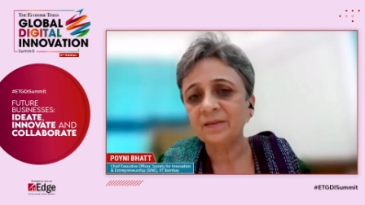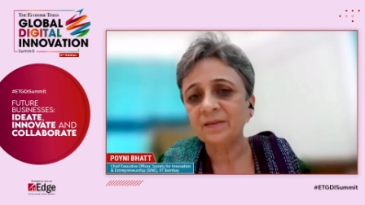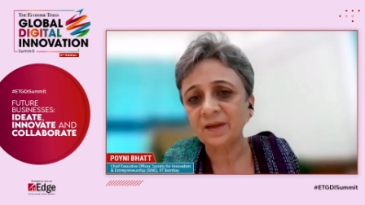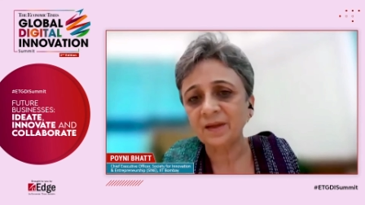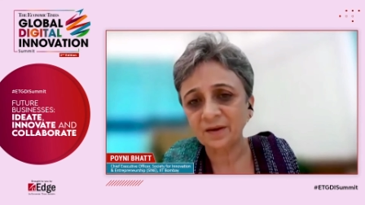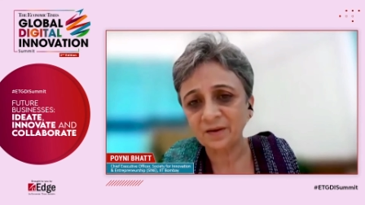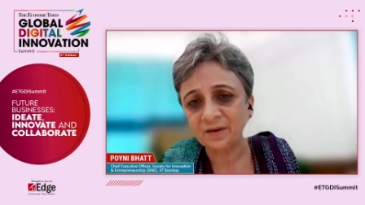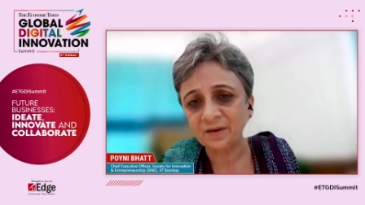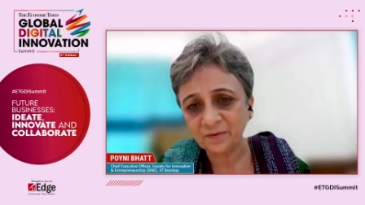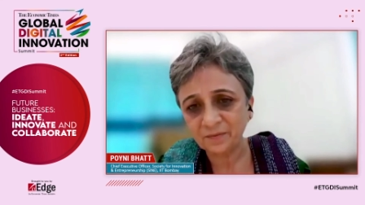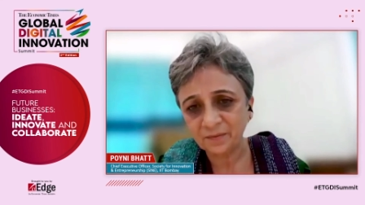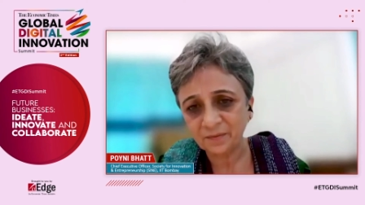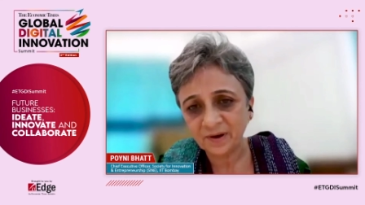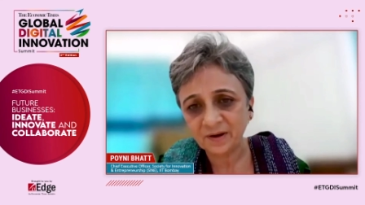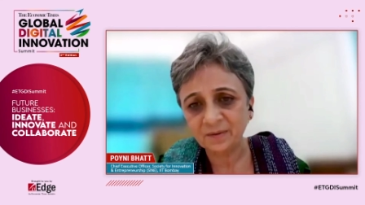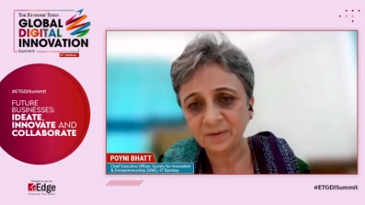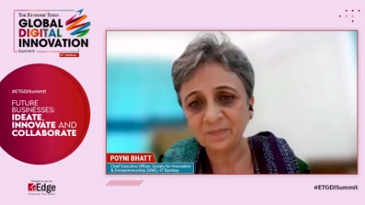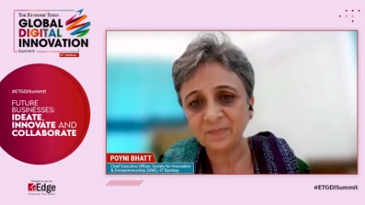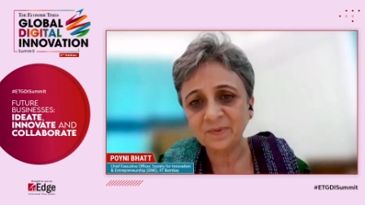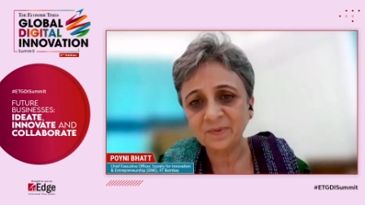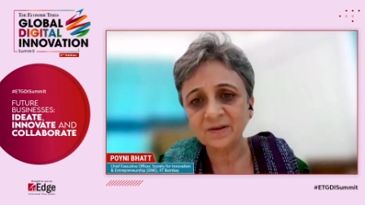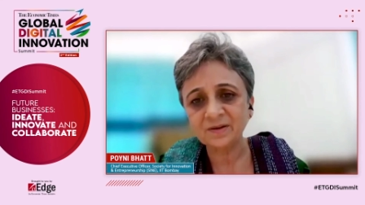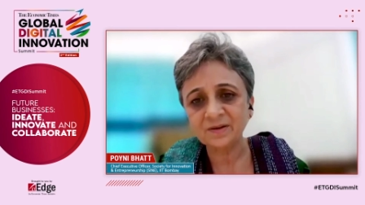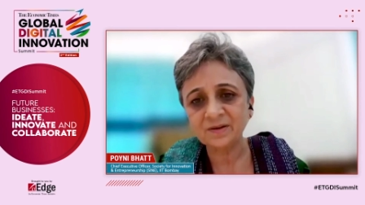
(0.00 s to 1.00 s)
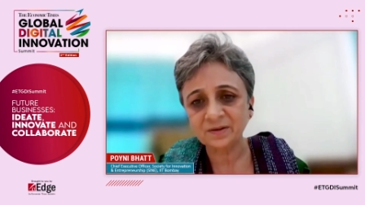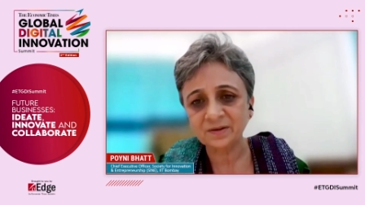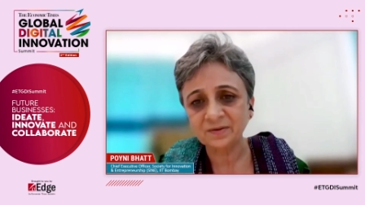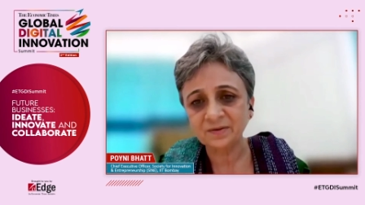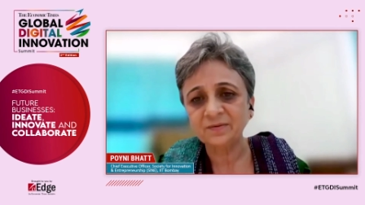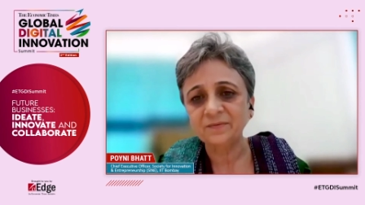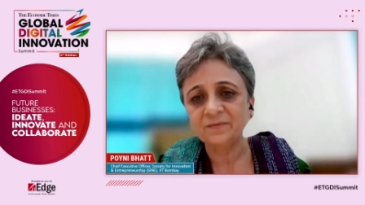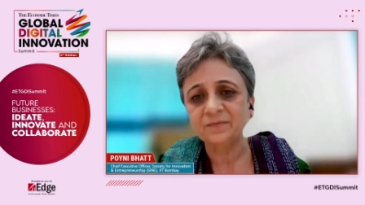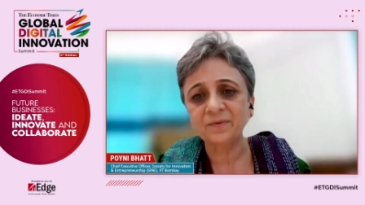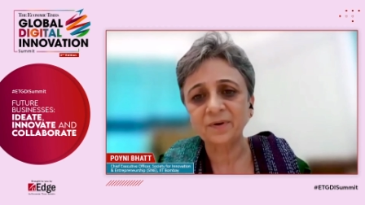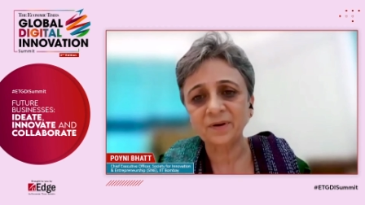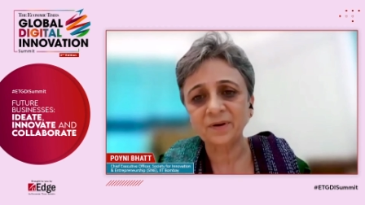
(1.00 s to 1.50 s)
Thank you very much
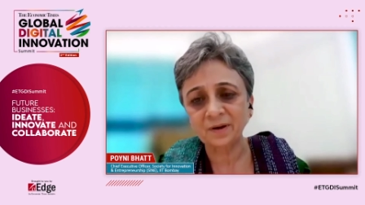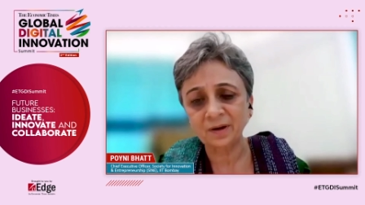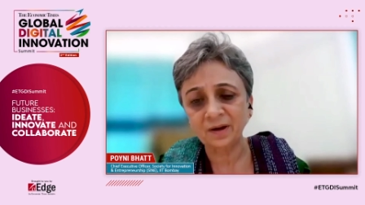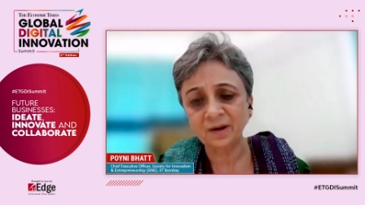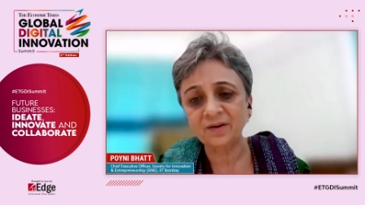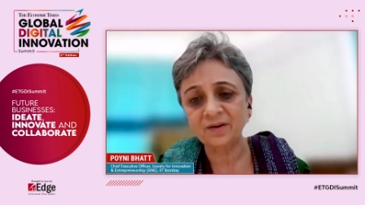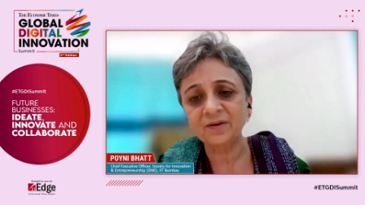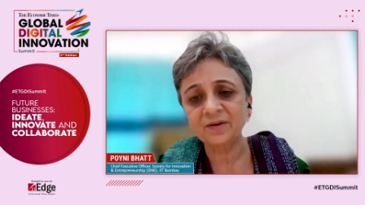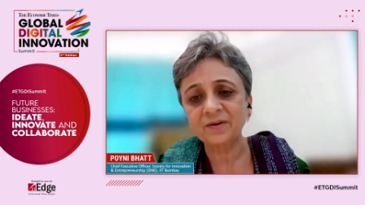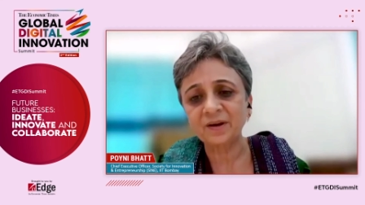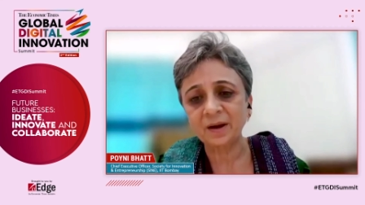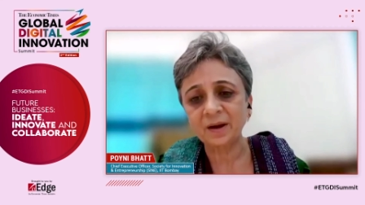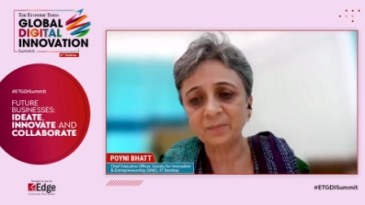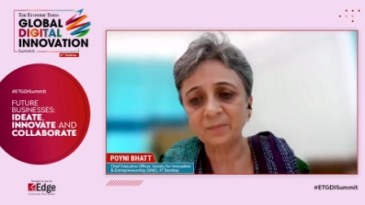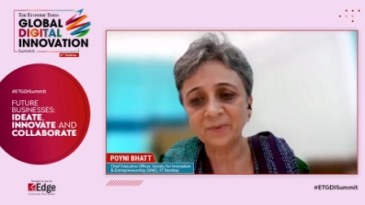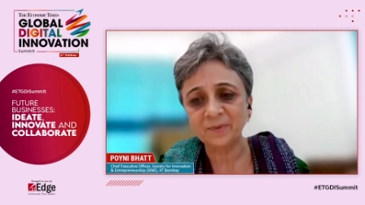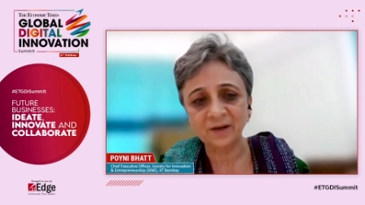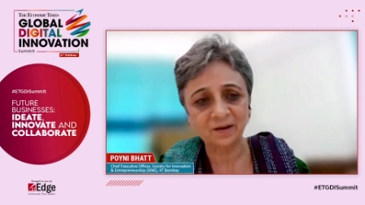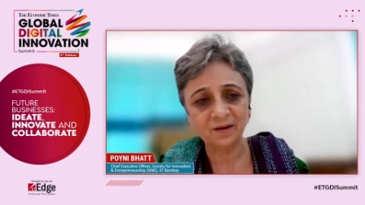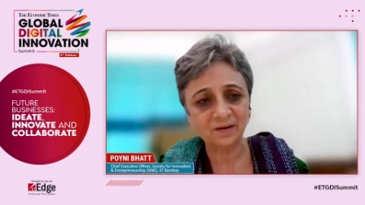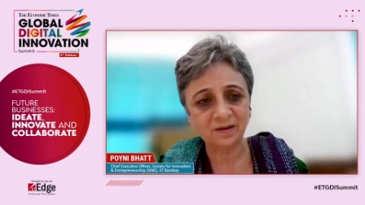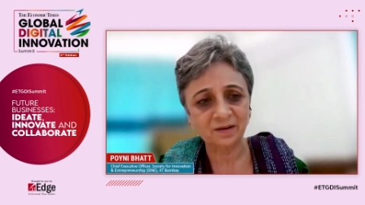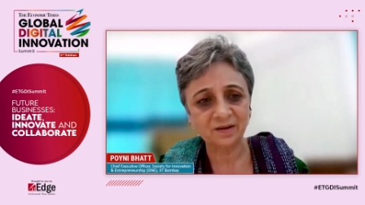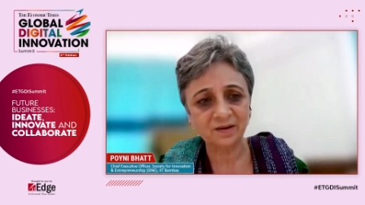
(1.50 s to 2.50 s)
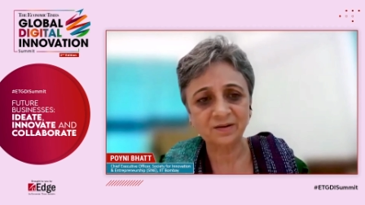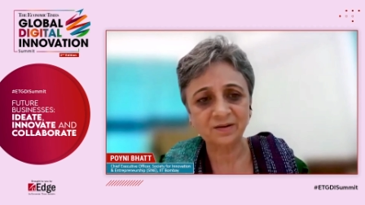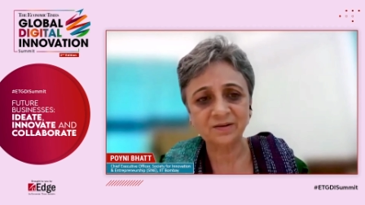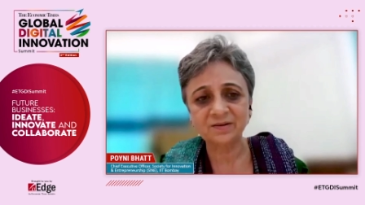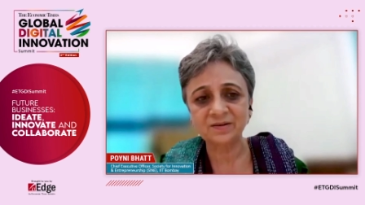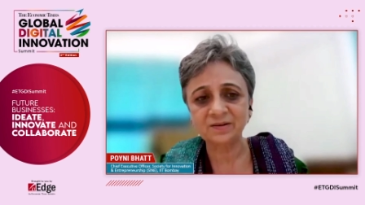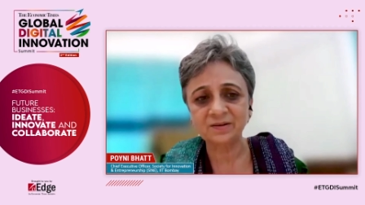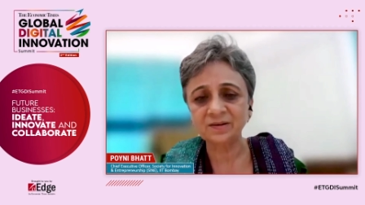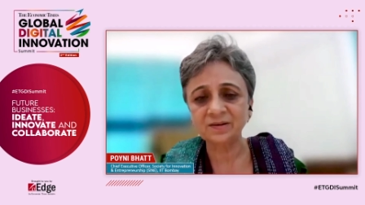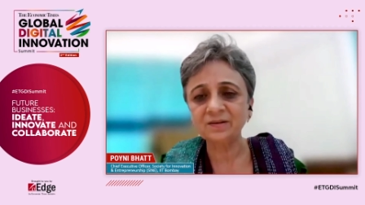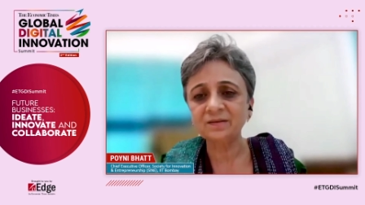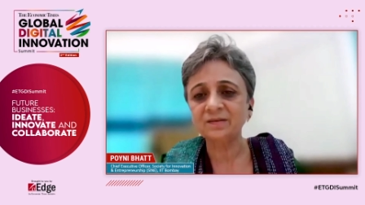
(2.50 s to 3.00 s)
for your time and
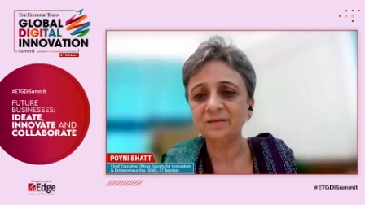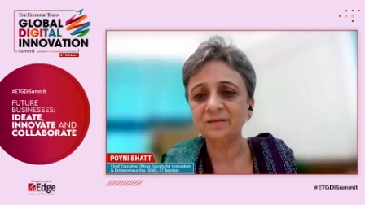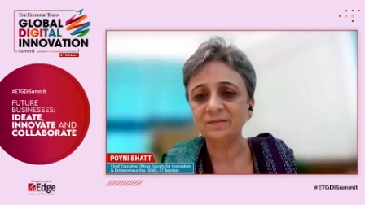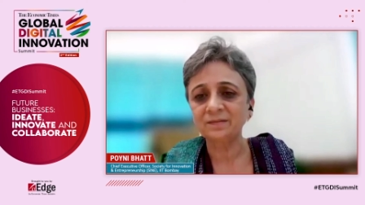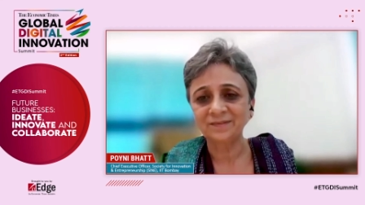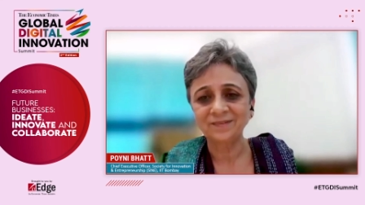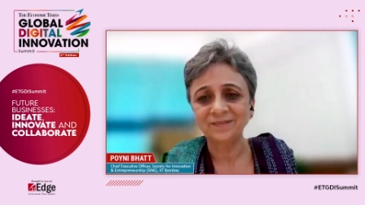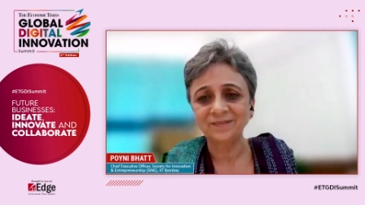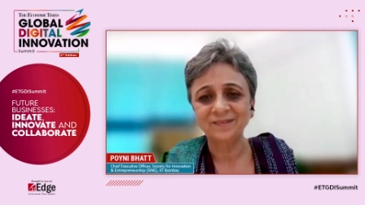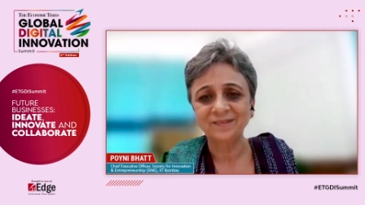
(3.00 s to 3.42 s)
attention.